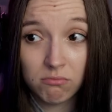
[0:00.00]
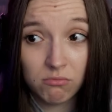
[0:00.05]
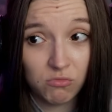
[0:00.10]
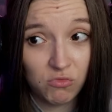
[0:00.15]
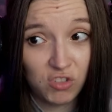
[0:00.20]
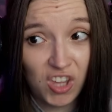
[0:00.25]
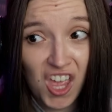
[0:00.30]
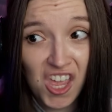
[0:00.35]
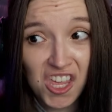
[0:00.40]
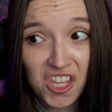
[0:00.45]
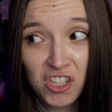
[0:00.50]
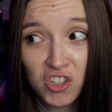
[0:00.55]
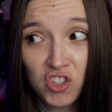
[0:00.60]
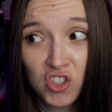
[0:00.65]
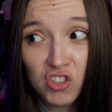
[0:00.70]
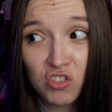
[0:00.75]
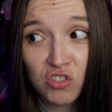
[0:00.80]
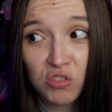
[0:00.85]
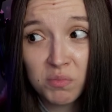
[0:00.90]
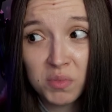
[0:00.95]
Take it
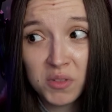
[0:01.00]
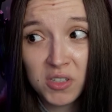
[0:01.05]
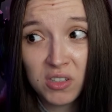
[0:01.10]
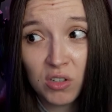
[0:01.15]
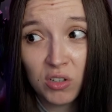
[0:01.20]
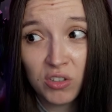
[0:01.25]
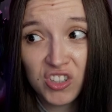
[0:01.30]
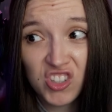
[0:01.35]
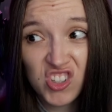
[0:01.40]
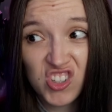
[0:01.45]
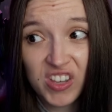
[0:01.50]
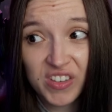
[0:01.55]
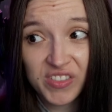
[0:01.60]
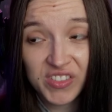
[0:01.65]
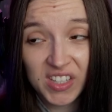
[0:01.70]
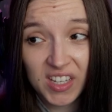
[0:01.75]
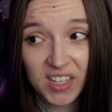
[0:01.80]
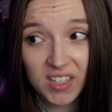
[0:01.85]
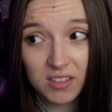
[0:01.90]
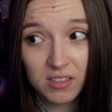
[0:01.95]
just to be on the safe
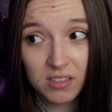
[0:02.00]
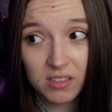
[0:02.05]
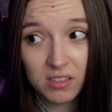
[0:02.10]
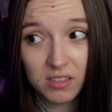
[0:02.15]
side.